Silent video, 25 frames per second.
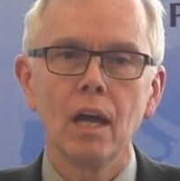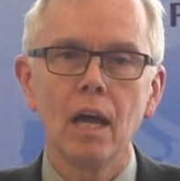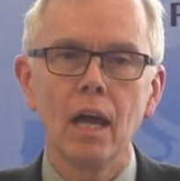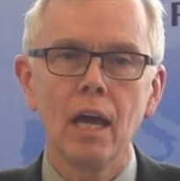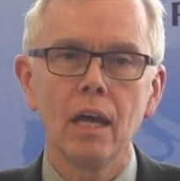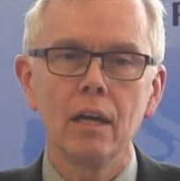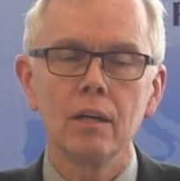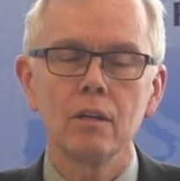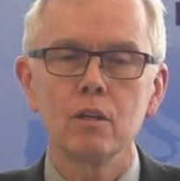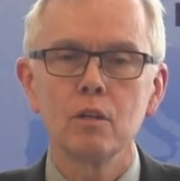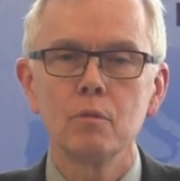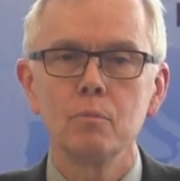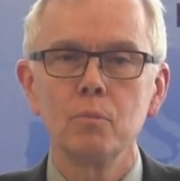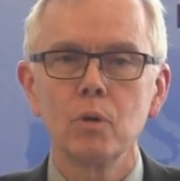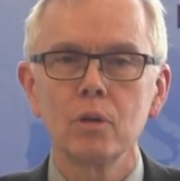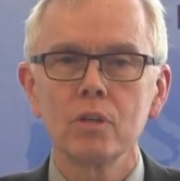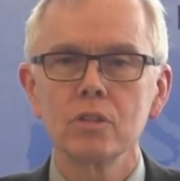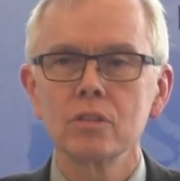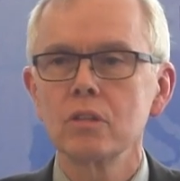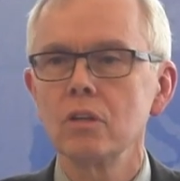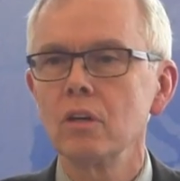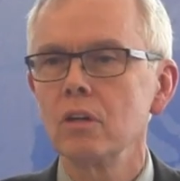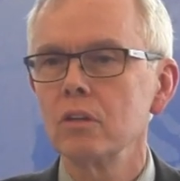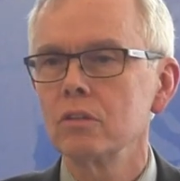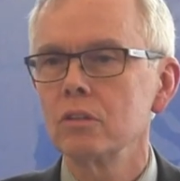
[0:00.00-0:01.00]
And the book
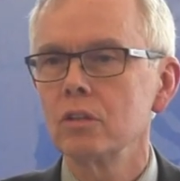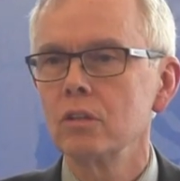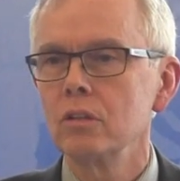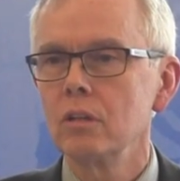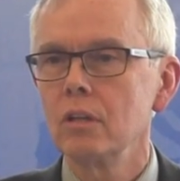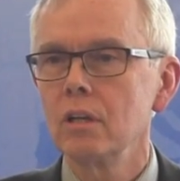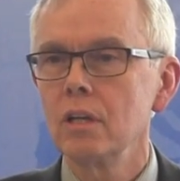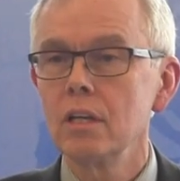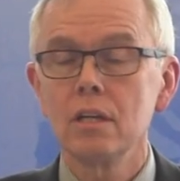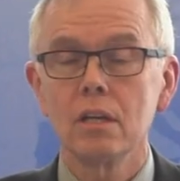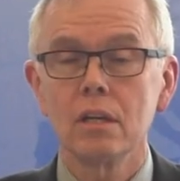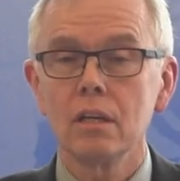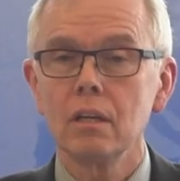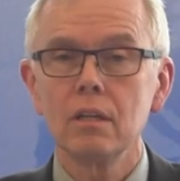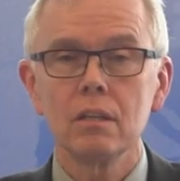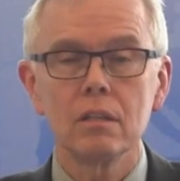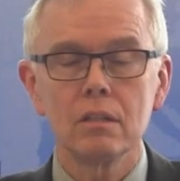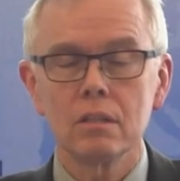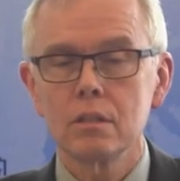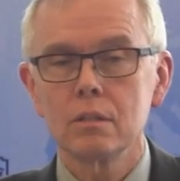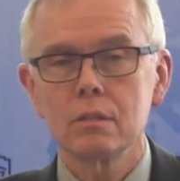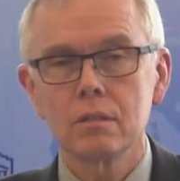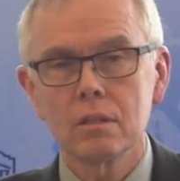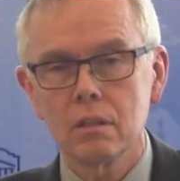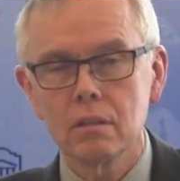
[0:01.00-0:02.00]
is called, he, he,
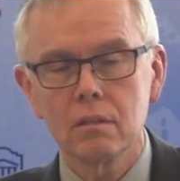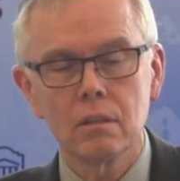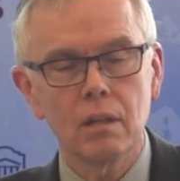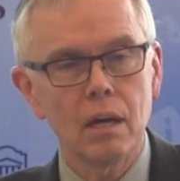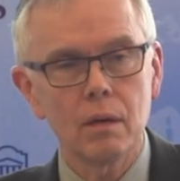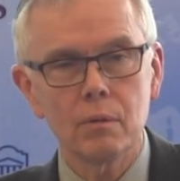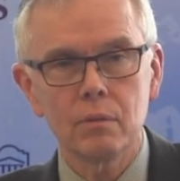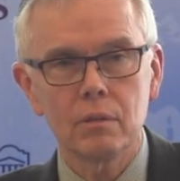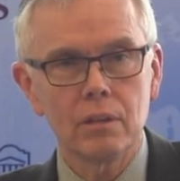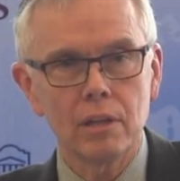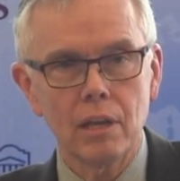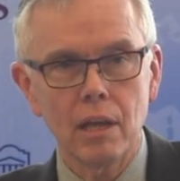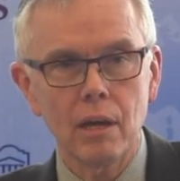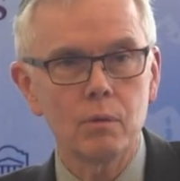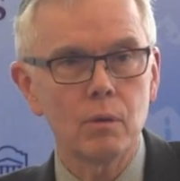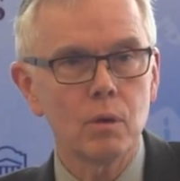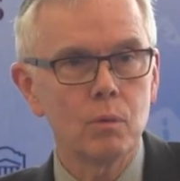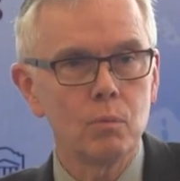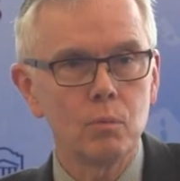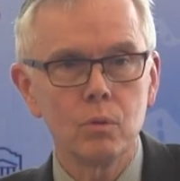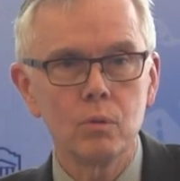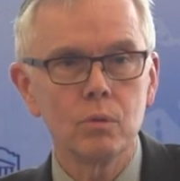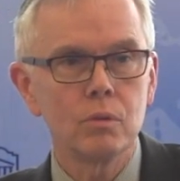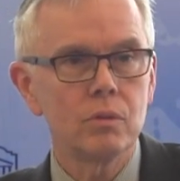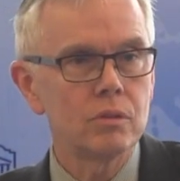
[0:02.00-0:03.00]
this, Lao, Lao
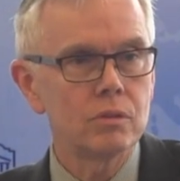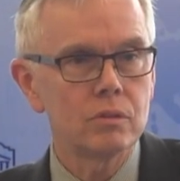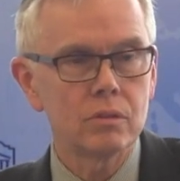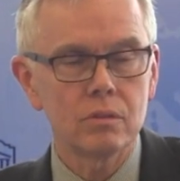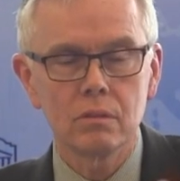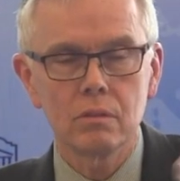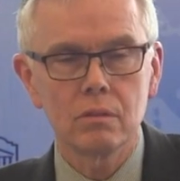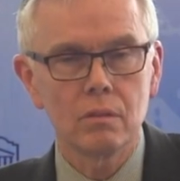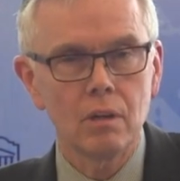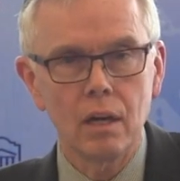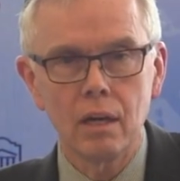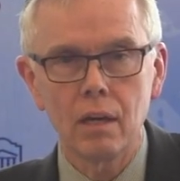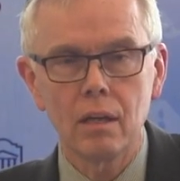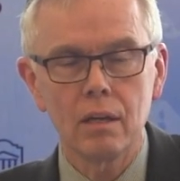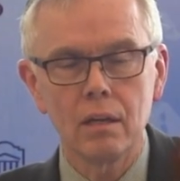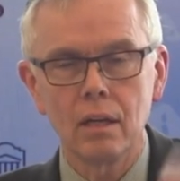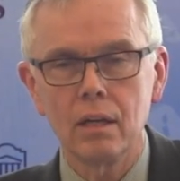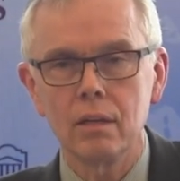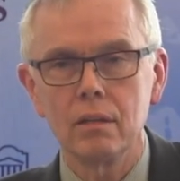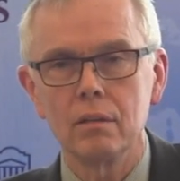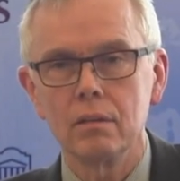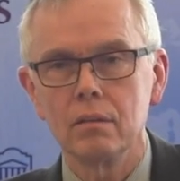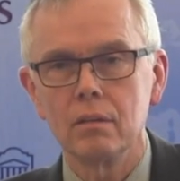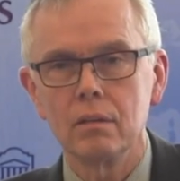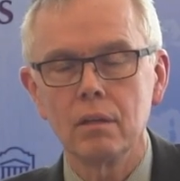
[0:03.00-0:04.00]
Yiwu is,
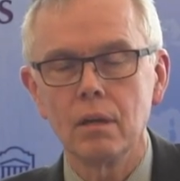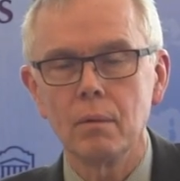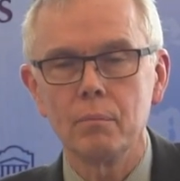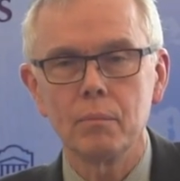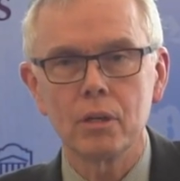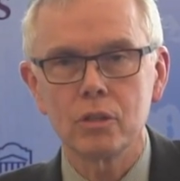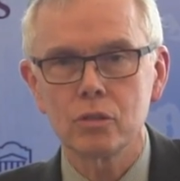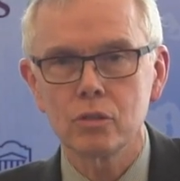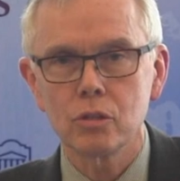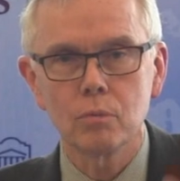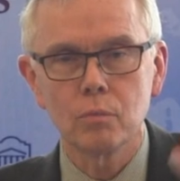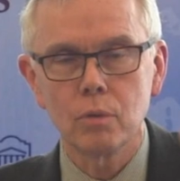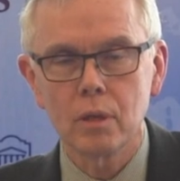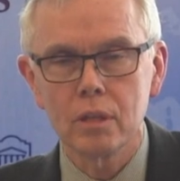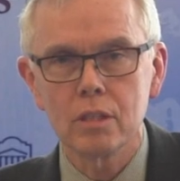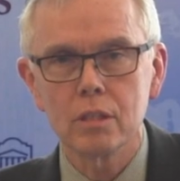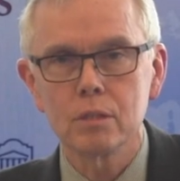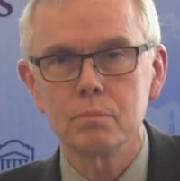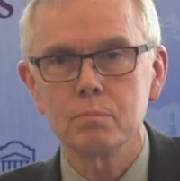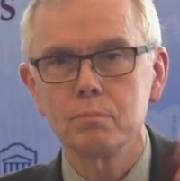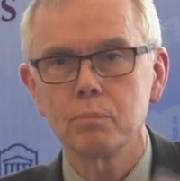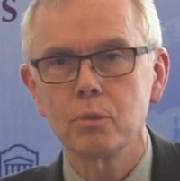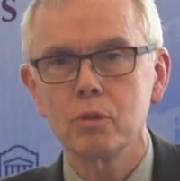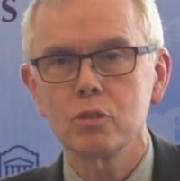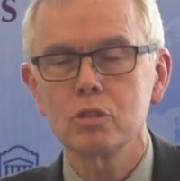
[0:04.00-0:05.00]
I, am not sure what
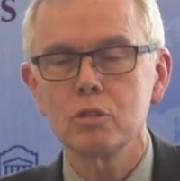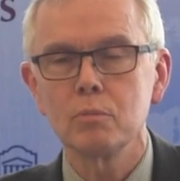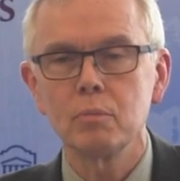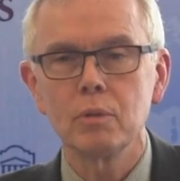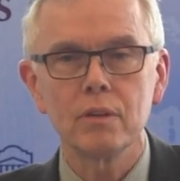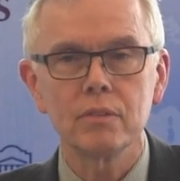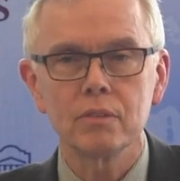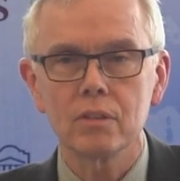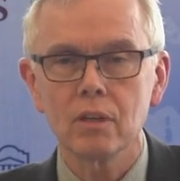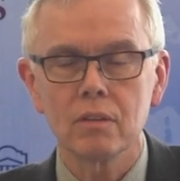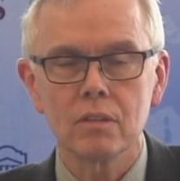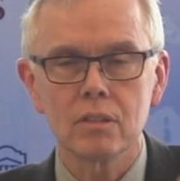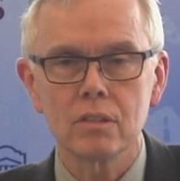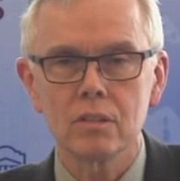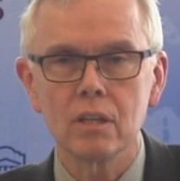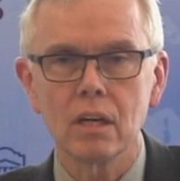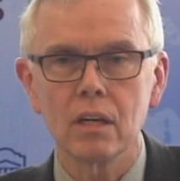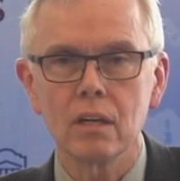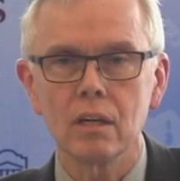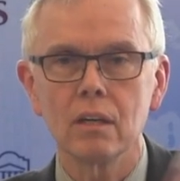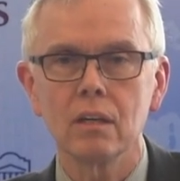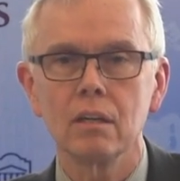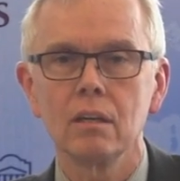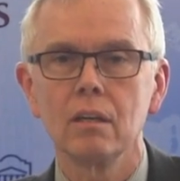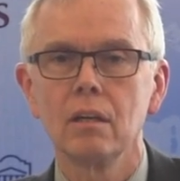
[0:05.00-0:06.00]
his personal beliefs are. He's
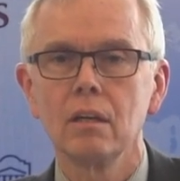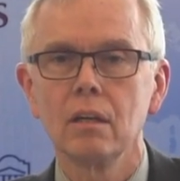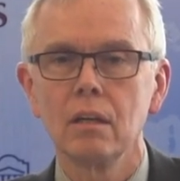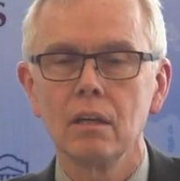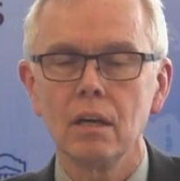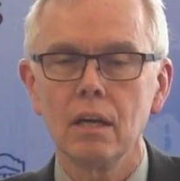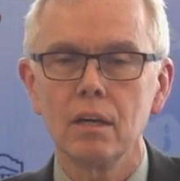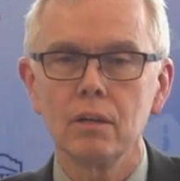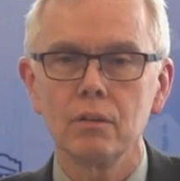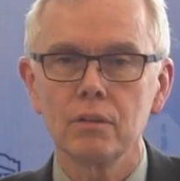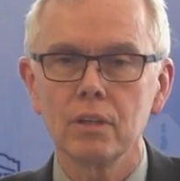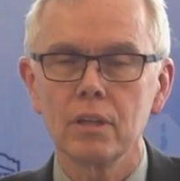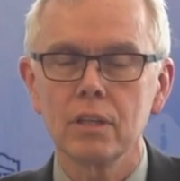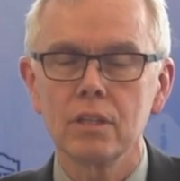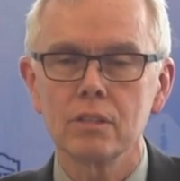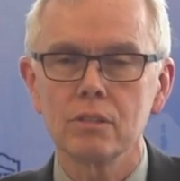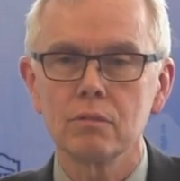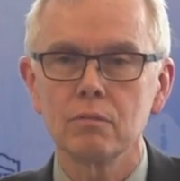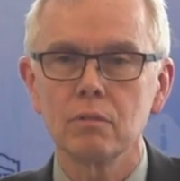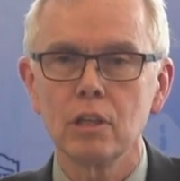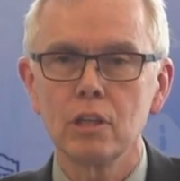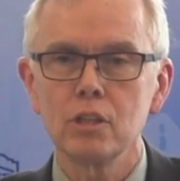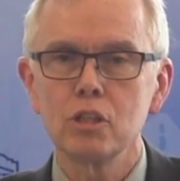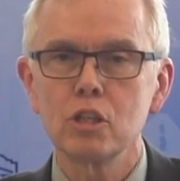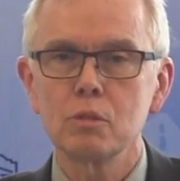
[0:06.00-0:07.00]
not a, I don't think he's
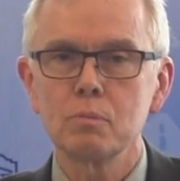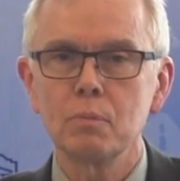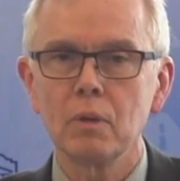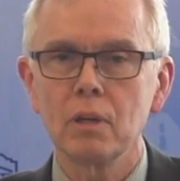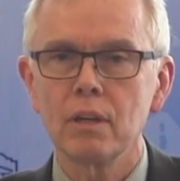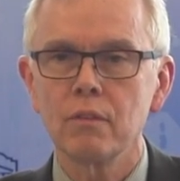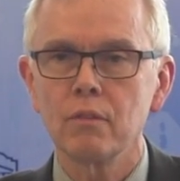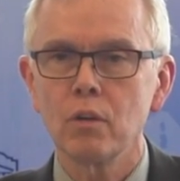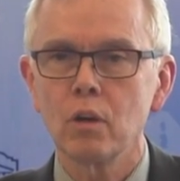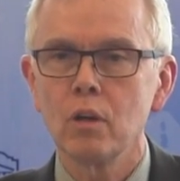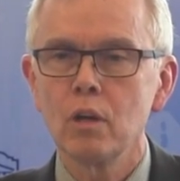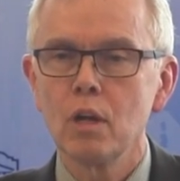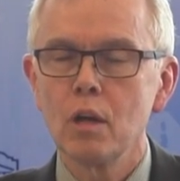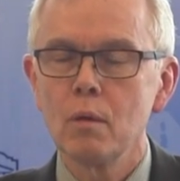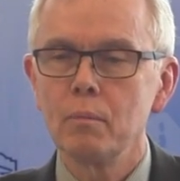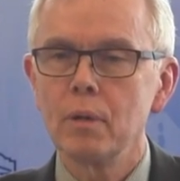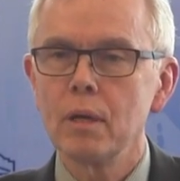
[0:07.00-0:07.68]
a religious believer.